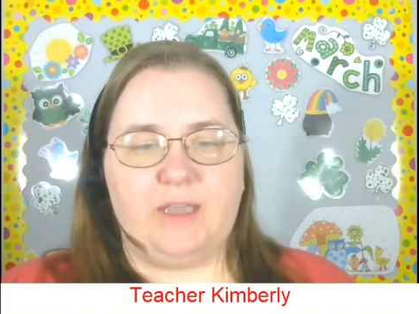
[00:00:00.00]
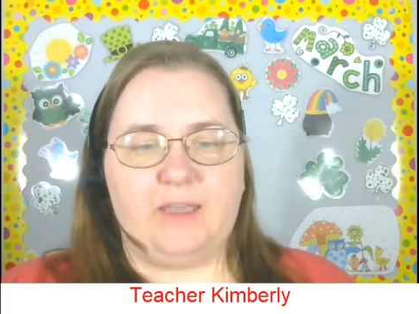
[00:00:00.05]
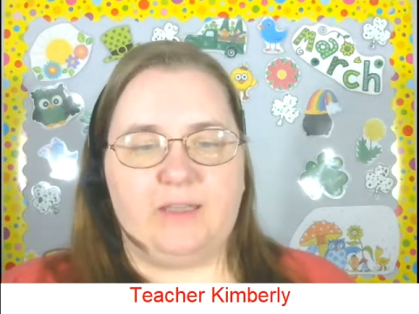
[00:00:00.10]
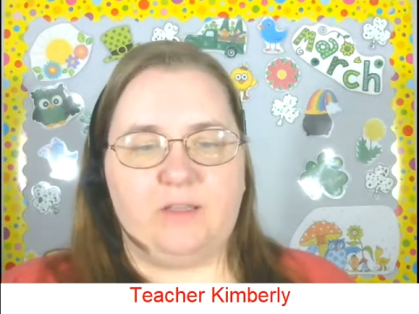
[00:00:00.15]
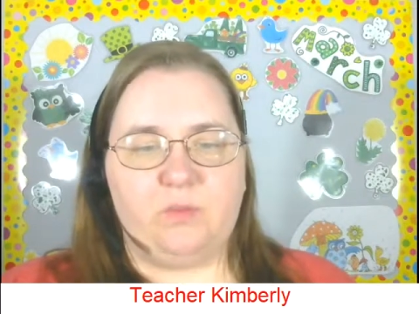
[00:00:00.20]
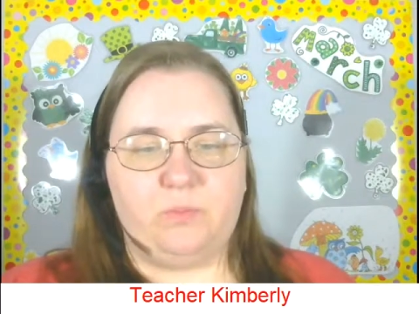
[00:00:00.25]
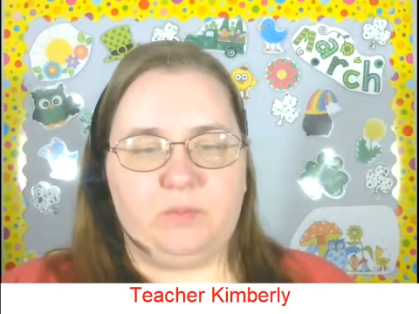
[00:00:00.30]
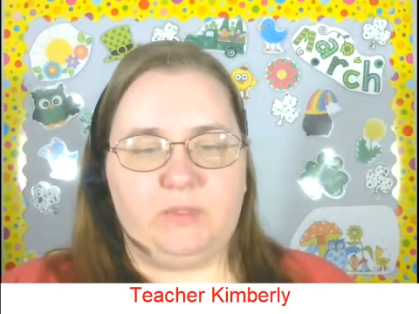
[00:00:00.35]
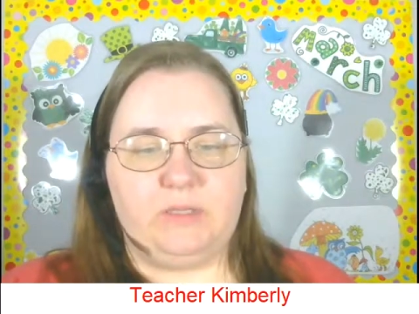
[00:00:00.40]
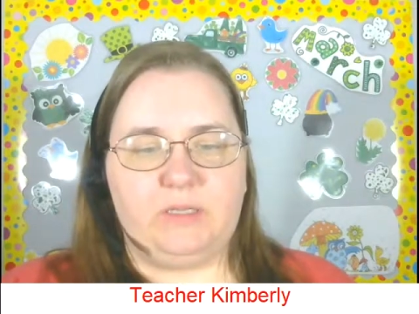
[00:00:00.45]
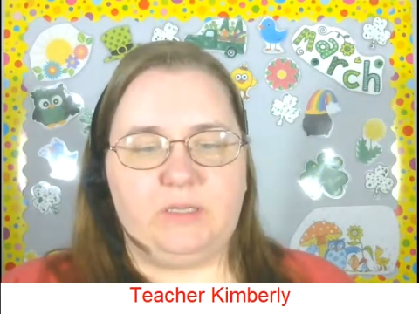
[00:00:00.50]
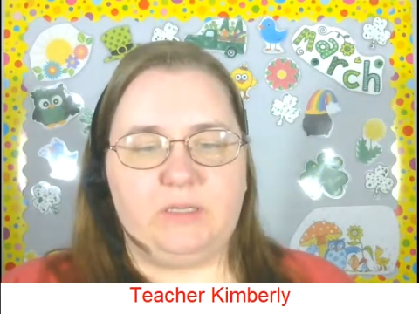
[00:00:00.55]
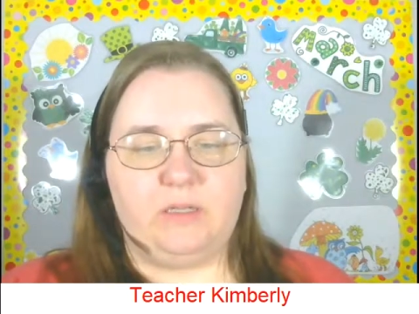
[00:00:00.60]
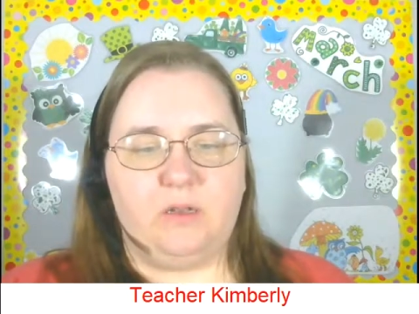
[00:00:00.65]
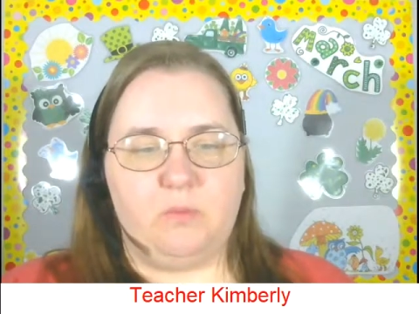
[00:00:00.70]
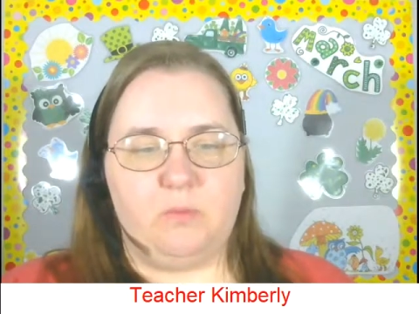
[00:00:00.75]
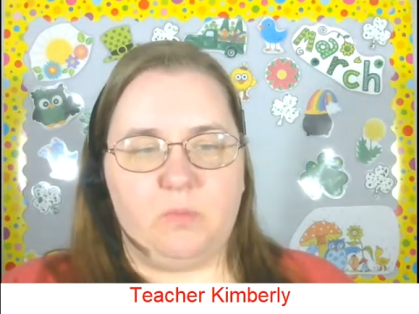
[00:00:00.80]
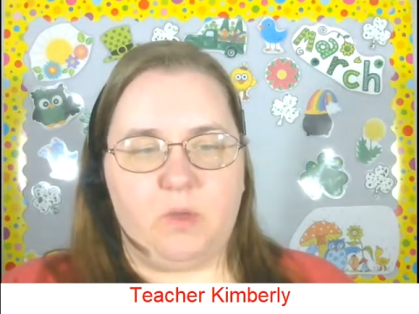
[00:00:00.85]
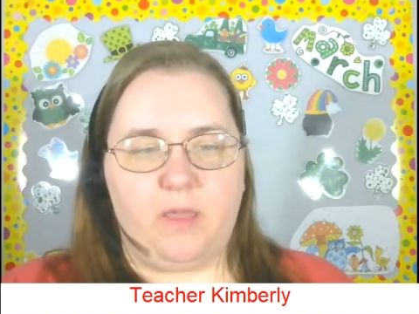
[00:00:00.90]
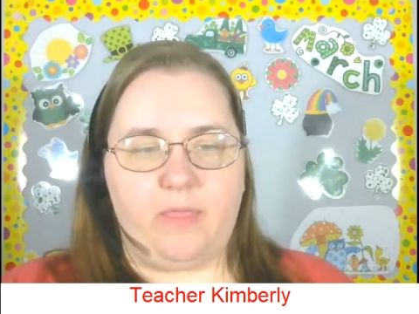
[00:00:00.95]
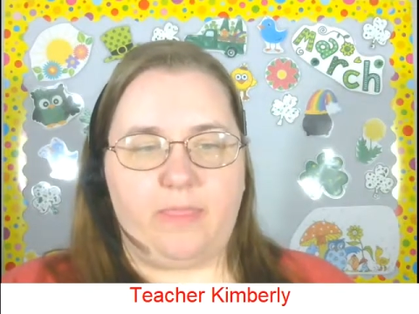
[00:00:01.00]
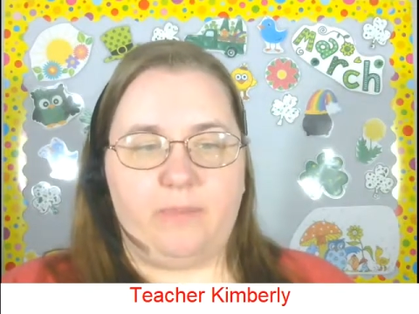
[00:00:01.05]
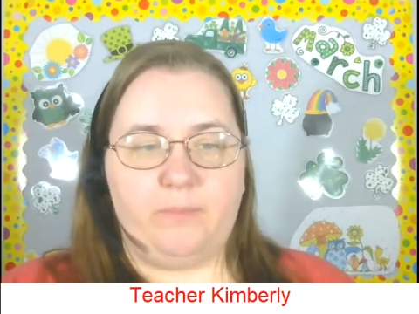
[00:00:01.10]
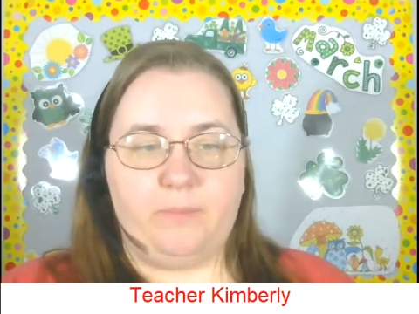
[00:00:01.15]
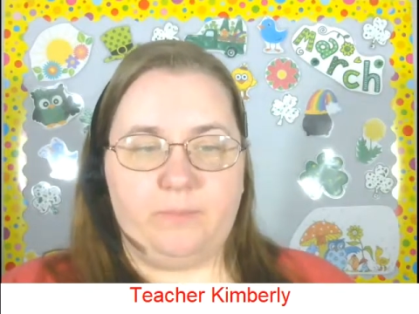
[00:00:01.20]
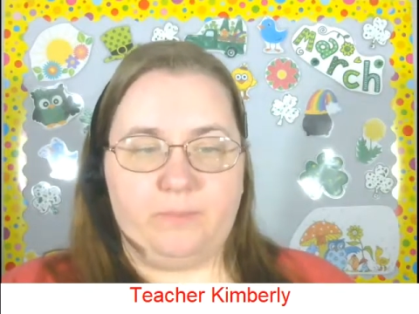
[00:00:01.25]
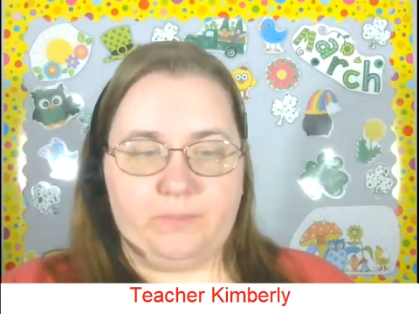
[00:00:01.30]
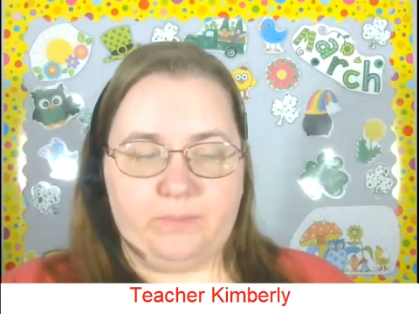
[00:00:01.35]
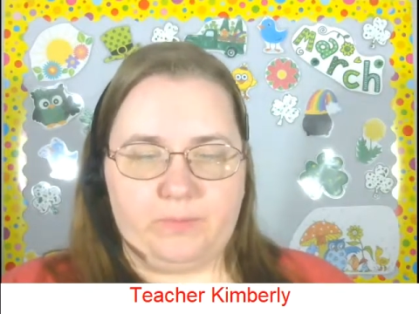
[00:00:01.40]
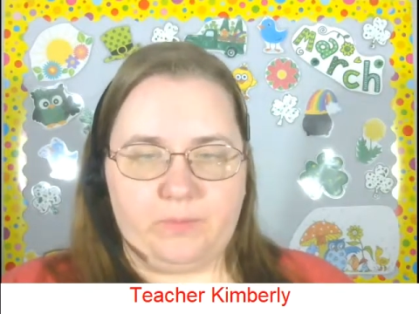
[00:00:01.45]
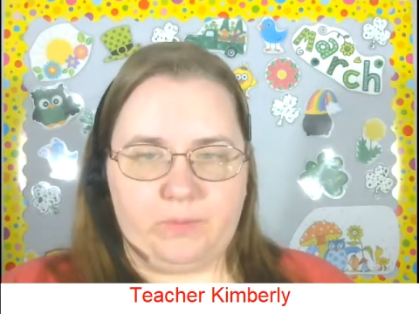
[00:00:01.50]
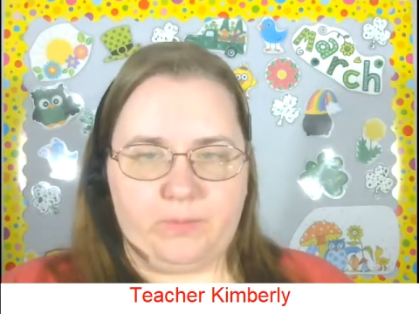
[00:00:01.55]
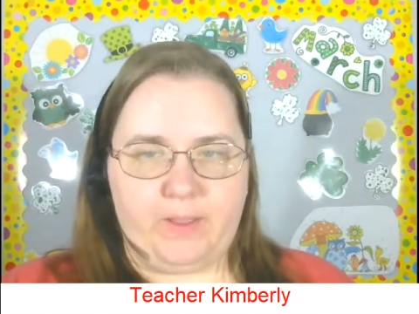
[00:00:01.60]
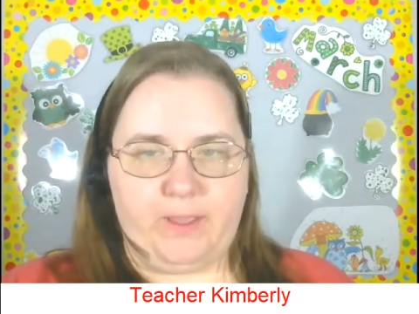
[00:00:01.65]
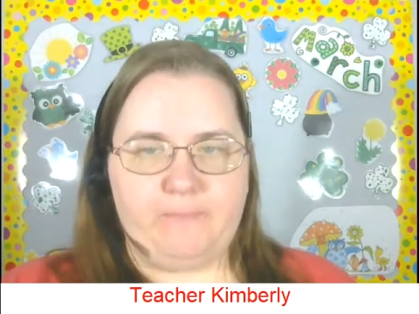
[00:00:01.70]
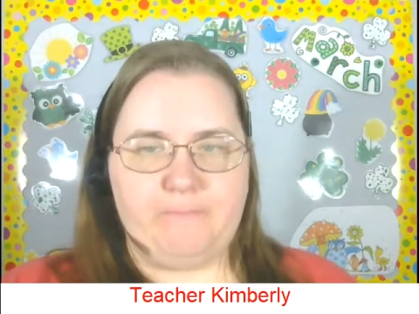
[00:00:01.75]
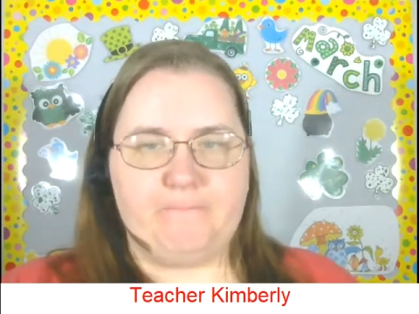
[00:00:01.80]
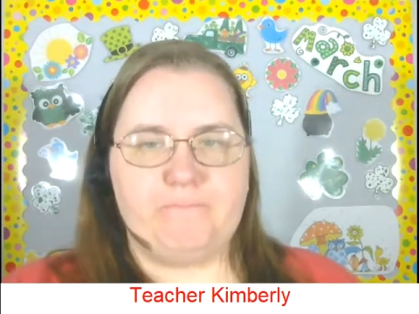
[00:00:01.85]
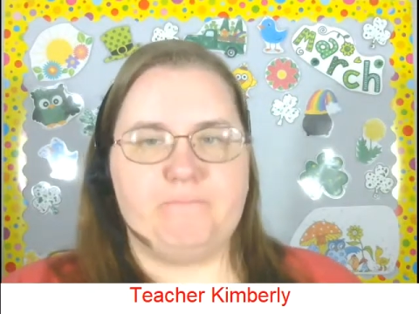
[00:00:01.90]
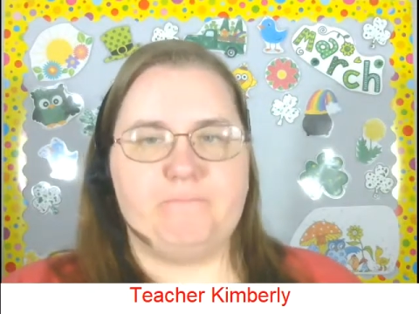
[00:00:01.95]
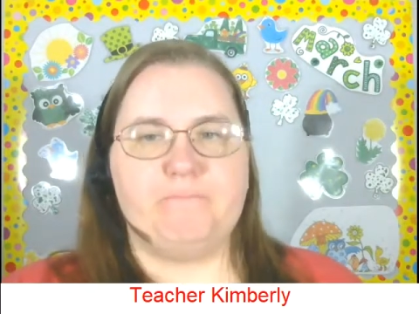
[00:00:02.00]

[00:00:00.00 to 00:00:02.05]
I complete in a month. Okay?